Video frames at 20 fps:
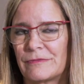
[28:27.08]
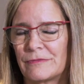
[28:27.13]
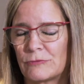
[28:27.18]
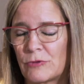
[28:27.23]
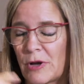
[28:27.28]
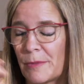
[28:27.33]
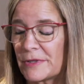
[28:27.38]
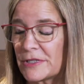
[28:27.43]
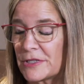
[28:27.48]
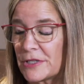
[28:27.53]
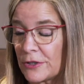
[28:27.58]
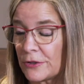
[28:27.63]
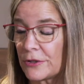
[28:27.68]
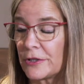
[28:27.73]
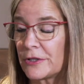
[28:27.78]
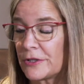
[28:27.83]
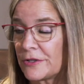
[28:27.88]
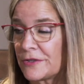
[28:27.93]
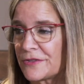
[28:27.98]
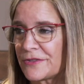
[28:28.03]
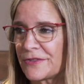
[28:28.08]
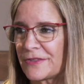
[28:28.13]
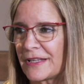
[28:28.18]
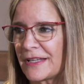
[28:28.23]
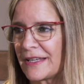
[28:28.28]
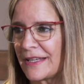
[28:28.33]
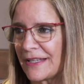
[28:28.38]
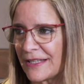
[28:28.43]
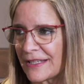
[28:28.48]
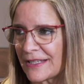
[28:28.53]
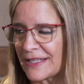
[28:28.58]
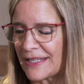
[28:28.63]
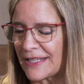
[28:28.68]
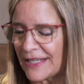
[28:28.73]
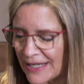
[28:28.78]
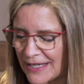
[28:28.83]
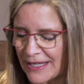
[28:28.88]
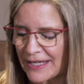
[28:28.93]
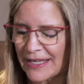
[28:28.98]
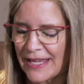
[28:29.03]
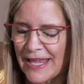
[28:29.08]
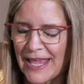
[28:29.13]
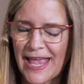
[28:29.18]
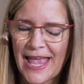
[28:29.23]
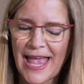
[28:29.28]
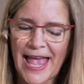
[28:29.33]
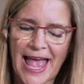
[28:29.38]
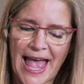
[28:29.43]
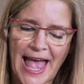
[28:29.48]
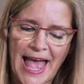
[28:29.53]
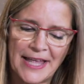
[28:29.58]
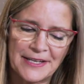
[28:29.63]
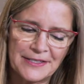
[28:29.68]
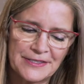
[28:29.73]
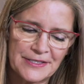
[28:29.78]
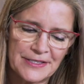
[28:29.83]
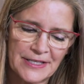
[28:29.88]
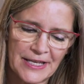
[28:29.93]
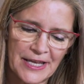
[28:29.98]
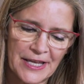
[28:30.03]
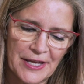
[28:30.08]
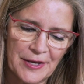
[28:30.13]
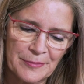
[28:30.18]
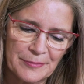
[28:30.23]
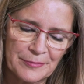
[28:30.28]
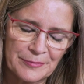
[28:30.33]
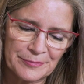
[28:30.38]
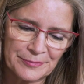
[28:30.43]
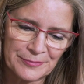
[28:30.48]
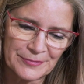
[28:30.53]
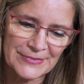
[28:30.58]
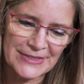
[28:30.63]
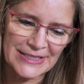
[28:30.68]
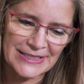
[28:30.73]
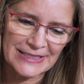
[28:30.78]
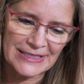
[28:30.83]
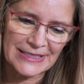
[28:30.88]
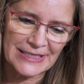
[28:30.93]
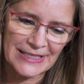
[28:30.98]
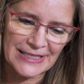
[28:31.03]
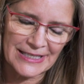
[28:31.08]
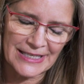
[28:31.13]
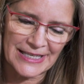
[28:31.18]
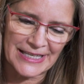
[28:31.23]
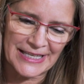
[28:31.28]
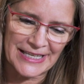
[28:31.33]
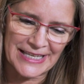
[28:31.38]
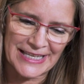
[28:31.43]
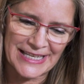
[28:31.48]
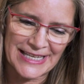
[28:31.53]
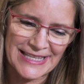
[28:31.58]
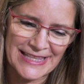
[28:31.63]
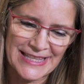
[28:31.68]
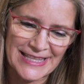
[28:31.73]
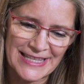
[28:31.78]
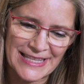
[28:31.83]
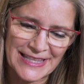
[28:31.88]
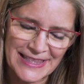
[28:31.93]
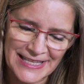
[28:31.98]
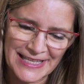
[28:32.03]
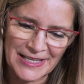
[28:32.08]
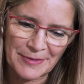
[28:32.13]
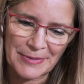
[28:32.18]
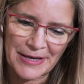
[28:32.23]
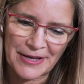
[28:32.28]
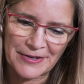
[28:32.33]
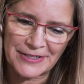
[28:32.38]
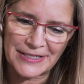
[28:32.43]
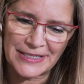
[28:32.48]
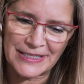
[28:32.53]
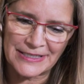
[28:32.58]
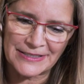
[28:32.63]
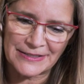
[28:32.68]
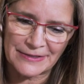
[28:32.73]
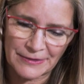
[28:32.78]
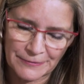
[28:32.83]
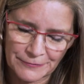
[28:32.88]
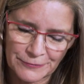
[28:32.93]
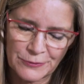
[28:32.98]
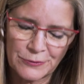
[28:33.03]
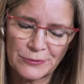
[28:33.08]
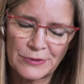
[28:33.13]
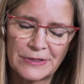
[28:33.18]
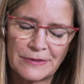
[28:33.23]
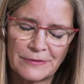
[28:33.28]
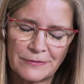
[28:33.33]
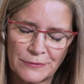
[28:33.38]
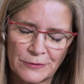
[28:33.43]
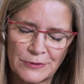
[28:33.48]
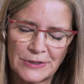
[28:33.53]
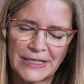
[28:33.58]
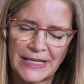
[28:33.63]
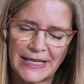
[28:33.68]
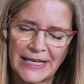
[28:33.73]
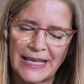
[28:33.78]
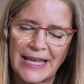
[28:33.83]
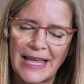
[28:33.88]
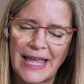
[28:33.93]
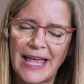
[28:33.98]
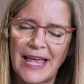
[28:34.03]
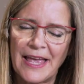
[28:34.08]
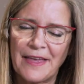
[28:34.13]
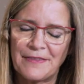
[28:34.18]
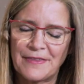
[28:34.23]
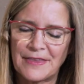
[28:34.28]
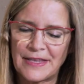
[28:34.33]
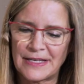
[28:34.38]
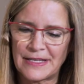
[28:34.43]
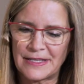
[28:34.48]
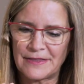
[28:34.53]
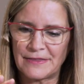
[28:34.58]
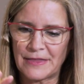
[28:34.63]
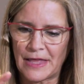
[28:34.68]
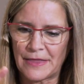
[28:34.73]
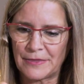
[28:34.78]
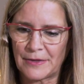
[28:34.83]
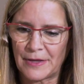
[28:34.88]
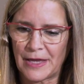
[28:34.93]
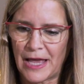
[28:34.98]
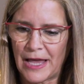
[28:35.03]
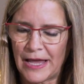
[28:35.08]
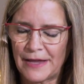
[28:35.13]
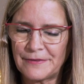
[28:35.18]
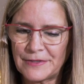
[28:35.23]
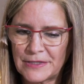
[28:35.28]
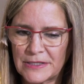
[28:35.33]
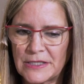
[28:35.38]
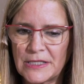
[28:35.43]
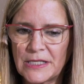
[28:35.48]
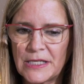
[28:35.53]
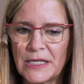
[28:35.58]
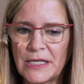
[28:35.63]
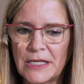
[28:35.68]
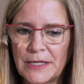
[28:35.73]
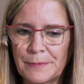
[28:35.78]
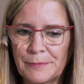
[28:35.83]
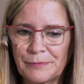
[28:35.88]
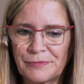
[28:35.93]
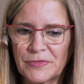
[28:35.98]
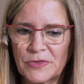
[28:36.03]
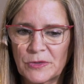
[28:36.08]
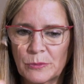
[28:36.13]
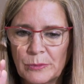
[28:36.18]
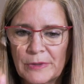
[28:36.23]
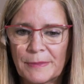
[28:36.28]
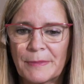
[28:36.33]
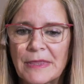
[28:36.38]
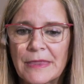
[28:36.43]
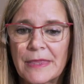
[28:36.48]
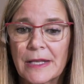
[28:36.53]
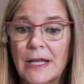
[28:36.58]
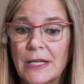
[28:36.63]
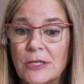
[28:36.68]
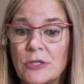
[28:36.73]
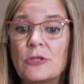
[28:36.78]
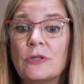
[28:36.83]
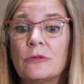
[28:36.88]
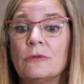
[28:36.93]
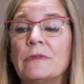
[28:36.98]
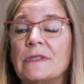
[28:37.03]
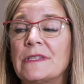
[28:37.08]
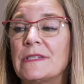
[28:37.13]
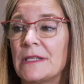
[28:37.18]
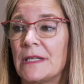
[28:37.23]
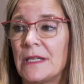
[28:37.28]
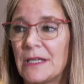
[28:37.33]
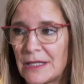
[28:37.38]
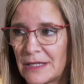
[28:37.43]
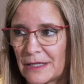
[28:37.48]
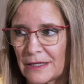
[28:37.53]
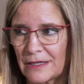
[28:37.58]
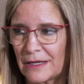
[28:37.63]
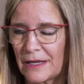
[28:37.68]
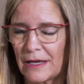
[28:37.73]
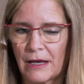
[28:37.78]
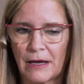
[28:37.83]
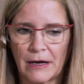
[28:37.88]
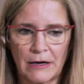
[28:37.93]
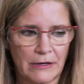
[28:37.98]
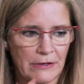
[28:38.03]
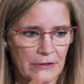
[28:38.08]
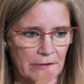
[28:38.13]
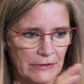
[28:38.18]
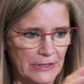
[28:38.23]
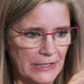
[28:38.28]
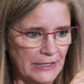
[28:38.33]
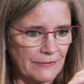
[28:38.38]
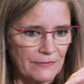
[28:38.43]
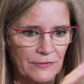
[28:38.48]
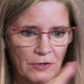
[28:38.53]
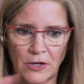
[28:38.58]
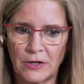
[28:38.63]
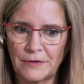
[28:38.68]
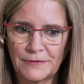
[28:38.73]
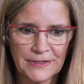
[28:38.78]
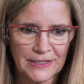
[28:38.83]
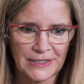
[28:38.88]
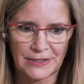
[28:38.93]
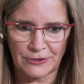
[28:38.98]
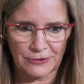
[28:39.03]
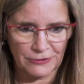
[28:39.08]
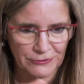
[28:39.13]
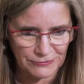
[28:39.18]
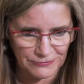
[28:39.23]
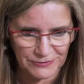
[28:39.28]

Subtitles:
Raw Materials KIC, and the thing about it is, in the food KIC, that I see the women that I do see are involved in